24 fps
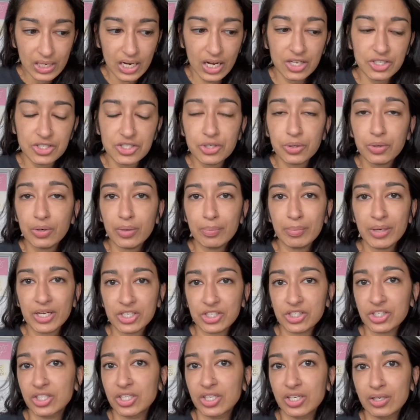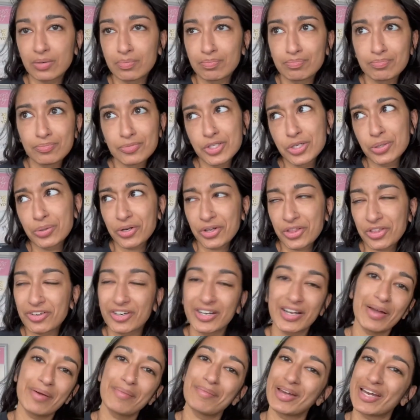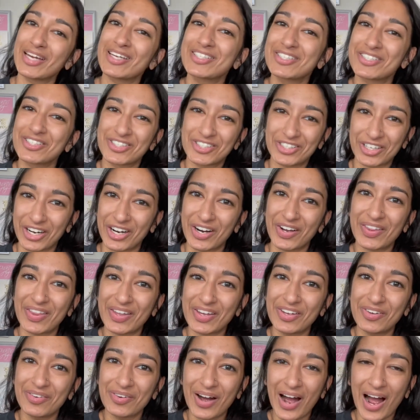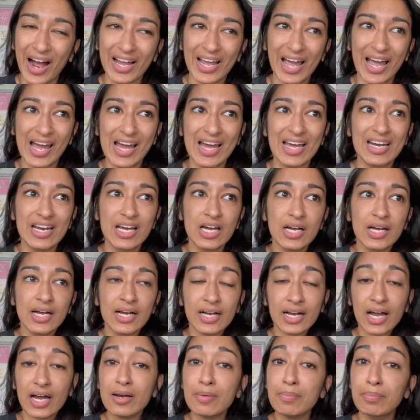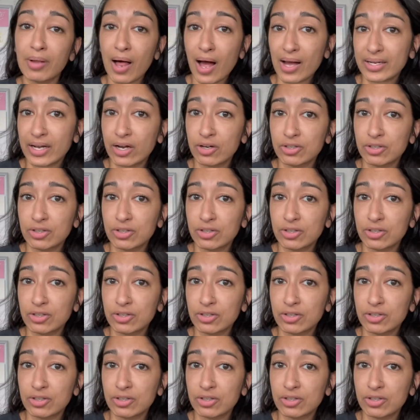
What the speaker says: two, it makes sure that you can kind of block out